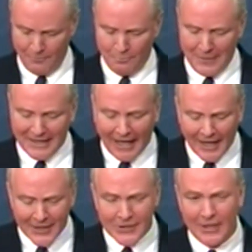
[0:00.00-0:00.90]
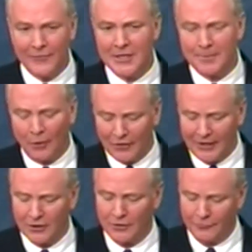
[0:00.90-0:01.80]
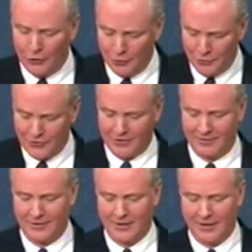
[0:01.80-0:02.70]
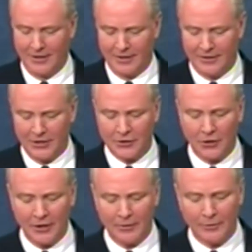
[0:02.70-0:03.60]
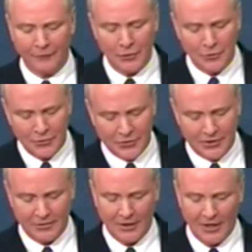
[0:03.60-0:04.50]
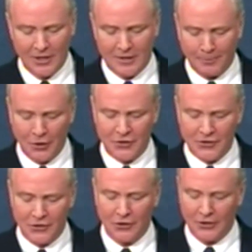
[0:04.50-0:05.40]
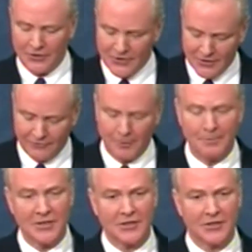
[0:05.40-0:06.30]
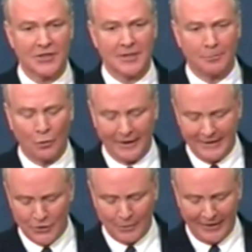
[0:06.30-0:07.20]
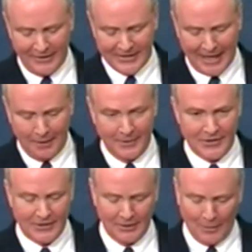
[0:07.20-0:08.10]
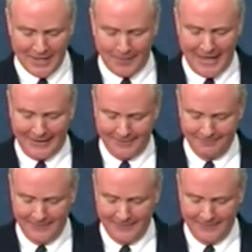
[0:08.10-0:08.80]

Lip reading: Because of his political views, the attorney refused to purchase goods from businesses supporting Israeli settlements in the West Bank.